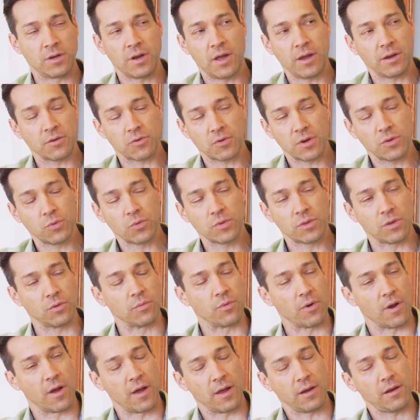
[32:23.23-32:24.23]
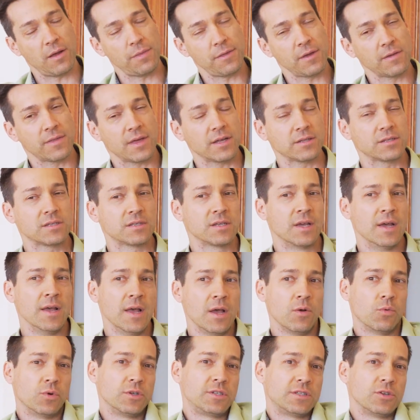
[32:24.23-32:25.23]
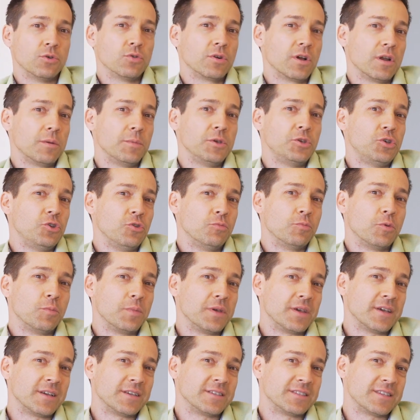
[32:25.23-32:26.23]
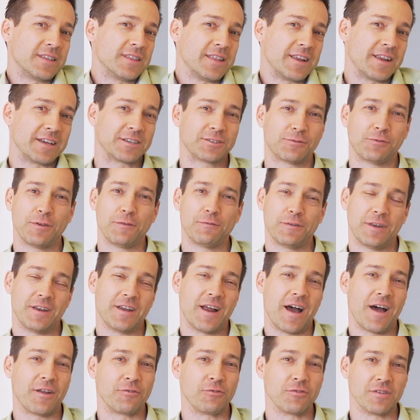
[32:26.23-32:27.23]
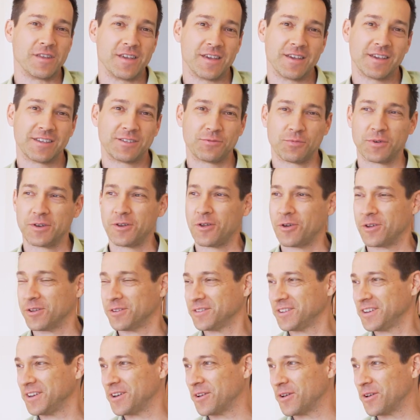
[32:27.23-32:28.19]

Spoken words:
And I agree with you, Brian. I think we're still going to be human beings in the next 50 to 100 years. We're not,